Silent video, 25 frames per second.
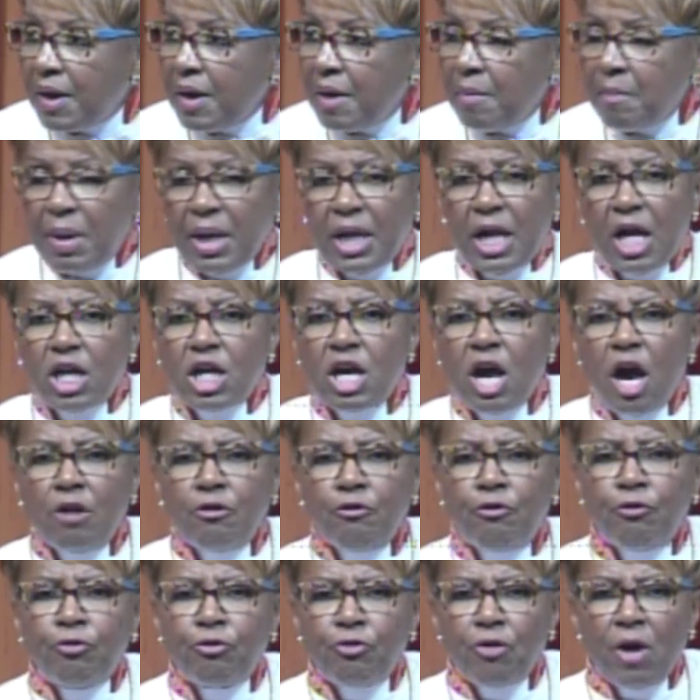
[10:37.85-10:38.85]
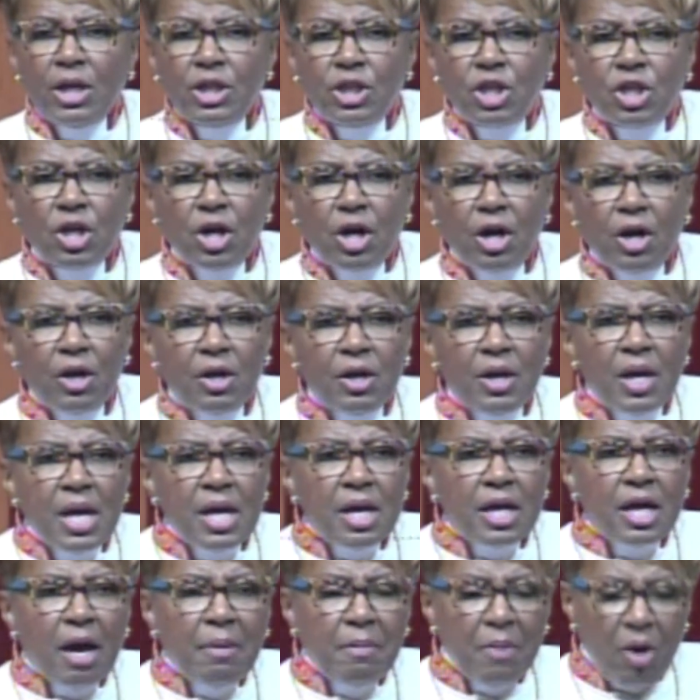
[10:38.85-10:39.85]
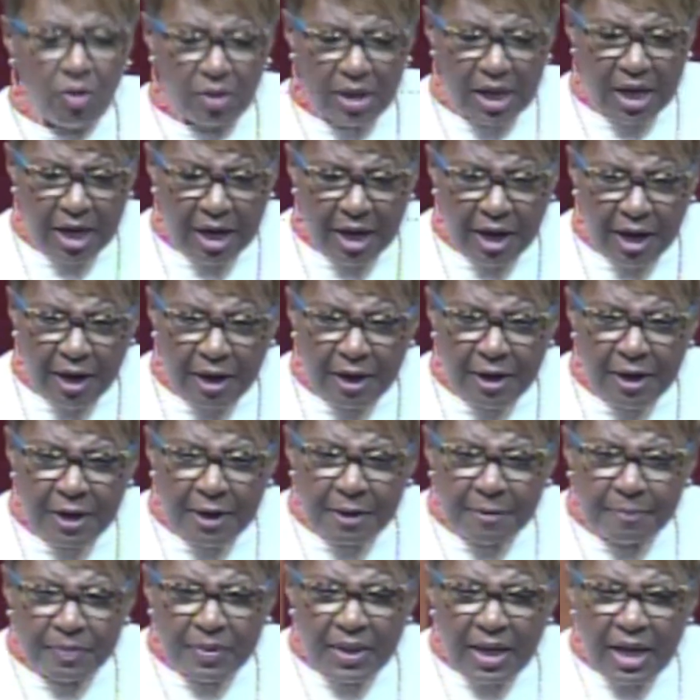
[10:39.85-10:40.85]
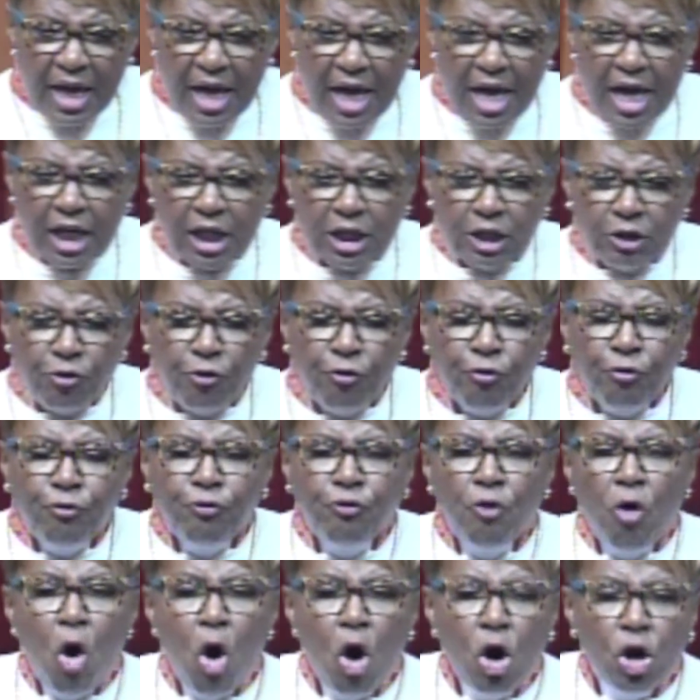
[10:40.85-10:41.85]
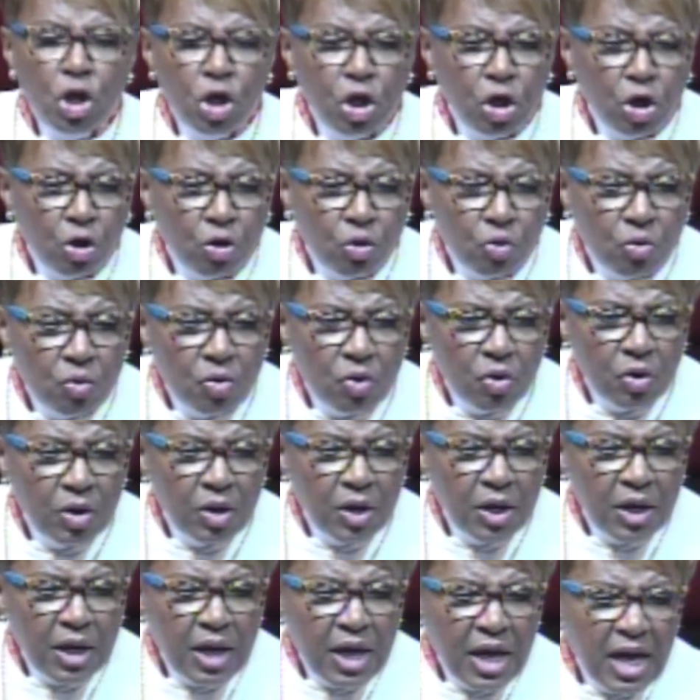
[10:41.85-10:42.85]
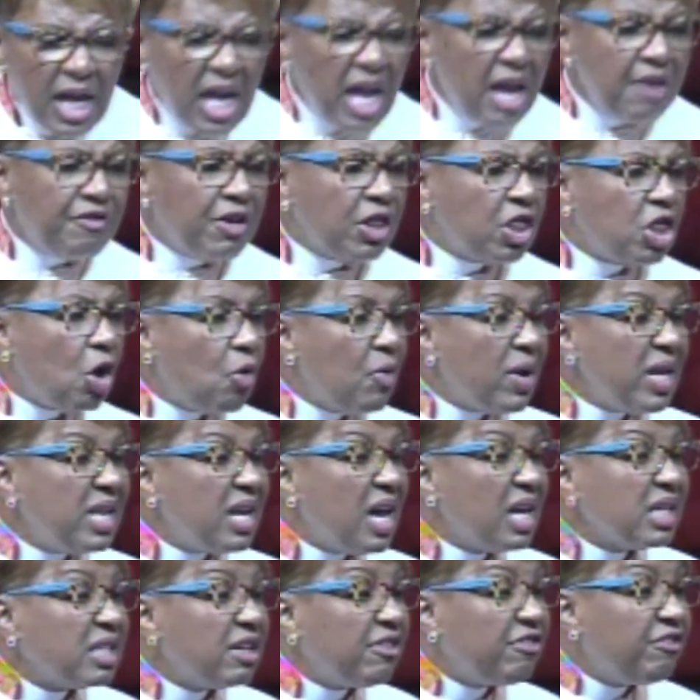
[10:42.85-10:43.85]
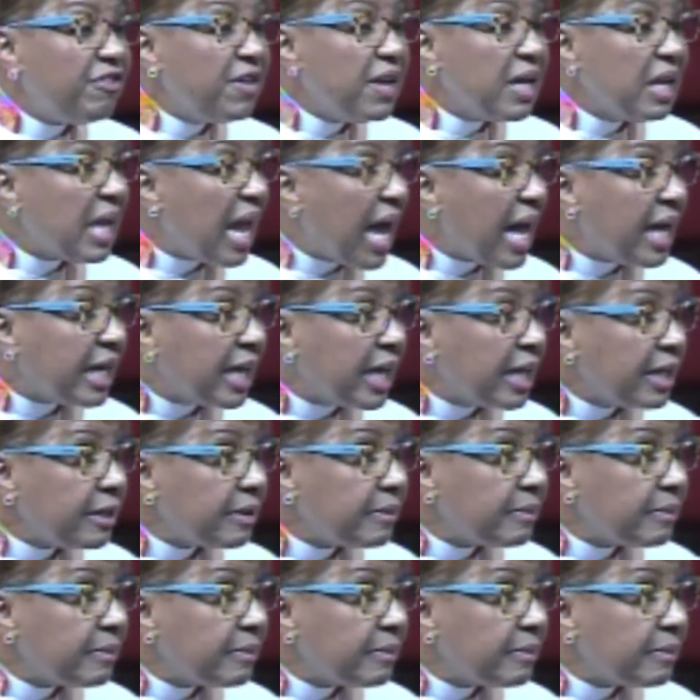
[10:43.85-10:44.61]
But a confronter, come on here, is for you even though it doesn't feel like it.